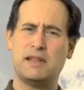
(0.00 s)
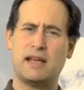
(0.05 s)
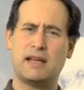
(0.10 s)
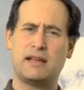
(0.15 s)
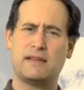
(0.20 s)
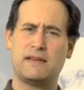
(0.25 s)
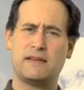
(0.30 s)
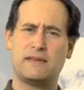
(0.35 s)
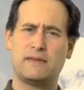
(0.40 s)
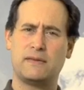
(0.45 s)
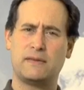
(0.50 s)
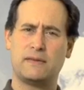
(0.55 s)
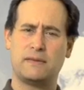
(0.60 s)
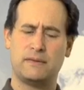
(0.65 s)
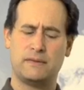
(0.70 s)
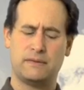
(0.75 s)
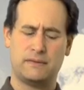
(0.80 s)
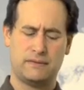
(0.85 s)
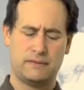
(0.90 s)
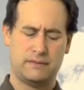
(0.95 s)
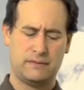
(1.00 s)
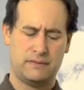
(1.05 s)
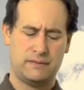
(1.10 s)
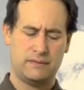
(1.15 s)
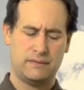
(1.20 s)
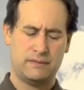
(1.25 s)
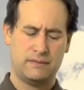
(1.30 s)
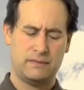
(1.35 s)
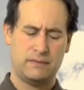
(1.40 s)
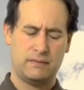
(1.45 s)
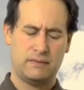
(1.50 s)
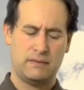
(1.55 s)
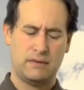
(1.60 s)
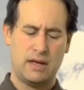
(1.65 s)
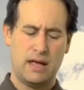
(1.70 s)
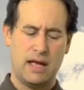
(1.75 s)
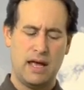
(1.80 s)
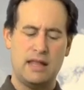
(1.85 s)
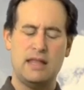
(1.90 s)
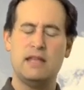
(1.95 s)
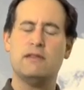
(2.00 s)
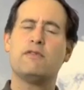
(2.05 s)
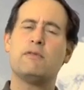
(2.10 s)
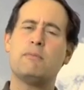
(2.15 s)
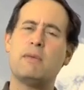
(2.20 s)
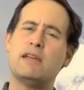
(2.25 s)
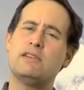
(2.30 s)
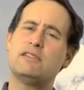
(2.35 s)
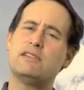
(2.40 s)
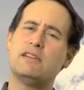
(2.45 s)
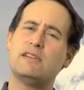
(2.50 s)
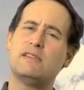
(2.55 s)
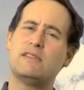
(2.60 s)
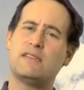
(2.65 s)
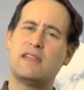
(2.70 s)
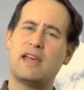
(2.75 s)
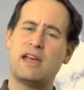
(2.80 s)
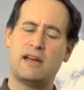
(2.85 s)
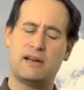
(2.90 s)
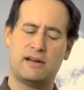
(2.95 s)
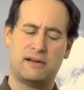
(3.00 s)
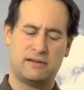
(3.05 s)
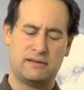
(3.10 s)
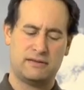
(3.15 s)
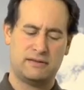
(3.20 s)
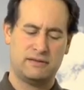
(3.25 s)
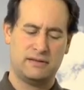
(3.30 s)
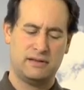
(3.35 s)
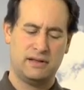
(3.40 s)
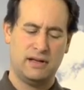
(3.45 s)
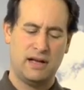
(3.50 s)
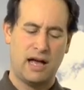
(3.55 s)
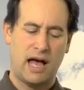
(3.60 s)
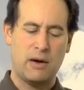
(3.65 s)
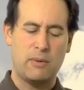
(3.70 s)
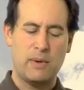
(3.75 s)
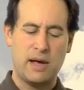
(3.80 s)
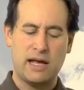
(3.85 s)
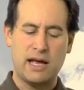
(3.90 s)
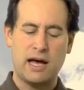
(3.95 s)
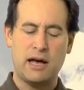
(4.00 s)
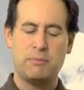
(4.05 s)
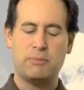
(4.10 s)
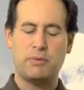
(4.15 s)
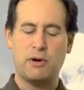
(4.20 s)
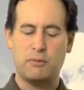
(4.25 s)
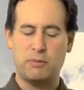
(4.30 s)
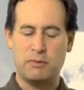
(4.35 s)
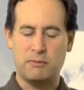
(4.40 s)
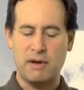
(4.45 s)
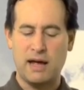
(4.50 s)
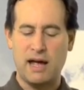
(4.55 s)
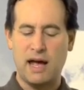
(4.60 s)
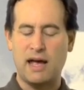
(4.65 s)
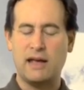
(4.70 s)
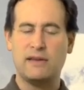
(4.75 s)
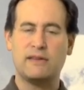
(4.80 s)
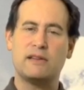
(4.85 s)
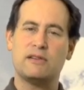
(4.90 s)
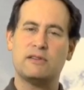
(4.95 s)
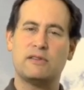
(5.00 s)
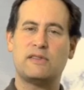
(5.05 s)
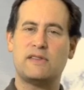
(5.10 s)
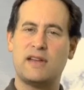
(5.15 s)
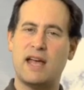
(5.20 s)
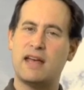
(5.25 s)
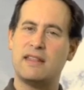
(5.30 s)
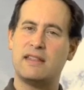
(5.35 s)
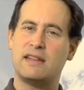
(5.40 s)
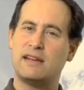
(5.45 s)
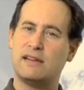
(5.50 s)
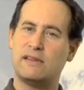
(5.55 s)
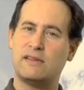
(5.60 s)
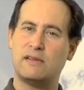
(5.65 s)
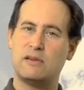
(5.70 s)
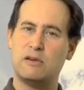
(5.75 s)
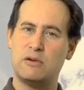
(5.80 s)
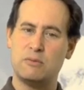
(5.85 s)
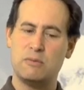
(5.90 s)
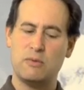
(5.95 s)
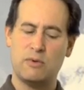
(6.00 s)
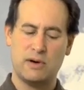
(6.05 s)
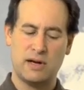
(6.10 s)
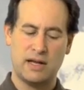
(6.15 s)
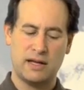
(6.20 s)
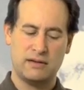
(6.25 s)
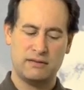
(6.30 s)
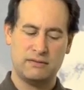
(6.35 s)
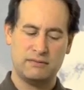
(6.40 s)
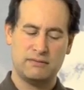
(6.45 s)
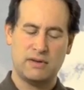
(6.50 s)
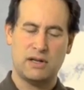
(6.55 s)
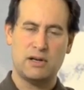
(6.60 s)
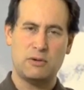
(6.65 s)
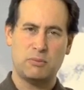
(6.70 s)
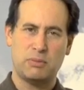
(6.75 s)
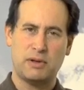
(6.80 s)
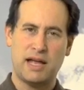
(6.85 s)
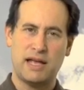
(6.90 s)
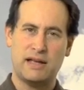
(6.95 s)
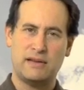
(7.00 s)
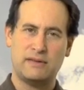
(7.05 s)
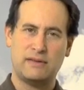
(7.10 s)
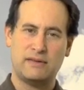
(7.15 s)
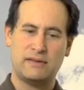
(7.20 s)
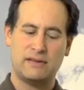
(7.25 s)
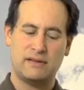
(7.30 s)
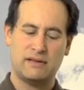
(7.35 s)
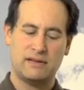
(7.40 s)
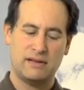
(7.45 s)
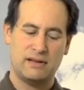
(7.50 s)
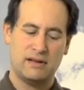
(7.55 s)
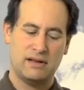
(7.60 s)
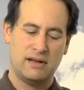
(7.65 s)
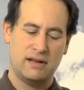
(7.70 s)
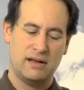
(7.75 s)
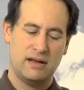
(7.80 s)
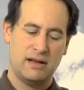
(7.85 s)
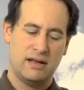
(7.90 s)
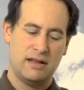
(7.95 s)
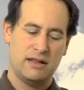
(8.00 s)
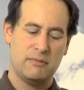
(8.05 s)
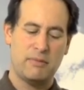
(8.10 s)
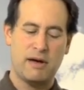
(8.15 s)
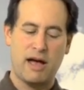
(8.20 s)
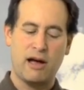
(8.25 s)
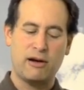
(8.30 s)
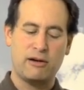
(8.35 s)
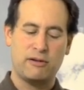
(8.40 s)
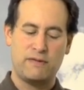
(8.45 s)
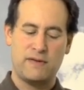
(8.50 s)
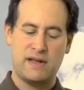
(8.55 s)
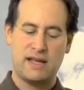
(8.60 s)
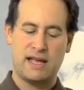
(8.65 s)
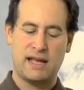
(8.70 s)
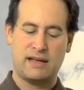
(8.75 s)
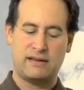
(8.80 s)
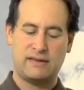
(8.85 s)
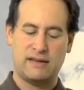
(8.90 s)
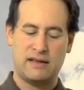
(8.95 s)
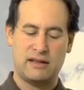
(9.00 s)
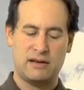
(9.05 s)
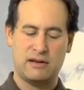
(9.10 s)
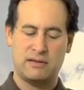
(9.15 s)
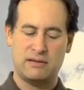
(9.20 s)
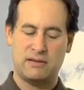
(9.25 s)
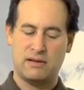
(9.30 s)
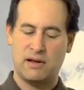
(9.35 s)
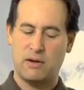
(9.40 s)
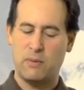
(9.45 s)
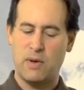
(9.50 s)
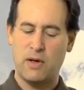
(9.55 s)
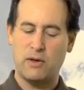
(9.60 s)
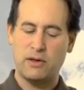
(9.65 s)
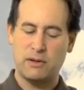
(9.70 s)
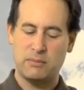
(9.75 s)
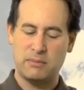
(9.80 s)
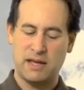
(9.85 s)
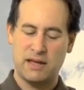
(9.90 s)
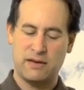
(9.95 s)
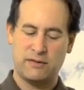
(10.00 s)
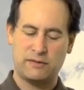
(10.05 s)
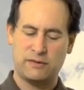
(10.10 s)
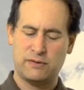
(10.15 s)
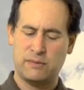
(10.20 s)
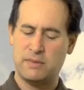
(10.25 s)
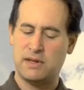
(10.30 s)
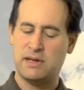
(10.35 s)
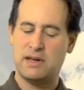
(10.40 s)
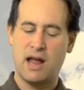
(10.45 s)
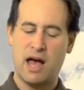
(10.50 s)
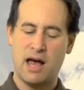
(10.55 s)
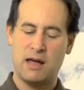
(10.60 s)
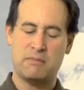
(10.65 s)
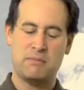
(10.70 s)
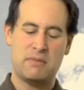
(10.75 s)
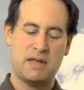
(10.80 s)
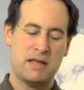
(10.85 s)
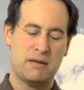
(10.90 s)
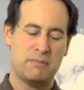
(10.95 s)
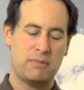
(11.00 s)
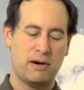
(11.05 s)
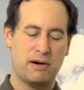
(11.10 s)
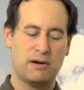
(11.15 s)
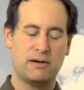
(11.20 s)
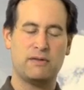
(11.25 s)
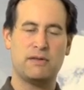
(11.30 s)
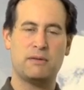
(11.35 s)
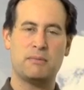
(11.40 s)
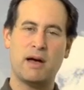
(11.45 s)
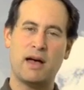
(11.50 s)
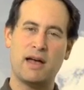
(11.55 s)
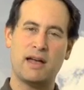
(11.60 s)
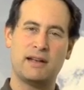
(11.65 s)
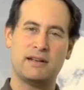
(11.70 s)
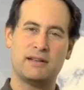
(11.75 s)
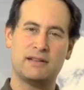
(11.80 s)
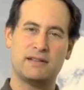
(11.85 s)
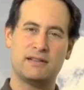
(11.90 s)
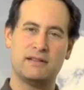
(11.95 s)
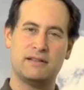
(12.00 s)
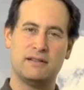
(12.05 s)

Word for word: like this. The information is there. I wake up, open my eyes, understand that it is a new morning, a new place. The biography kicks in, a welcome gift from the not me part of the mind.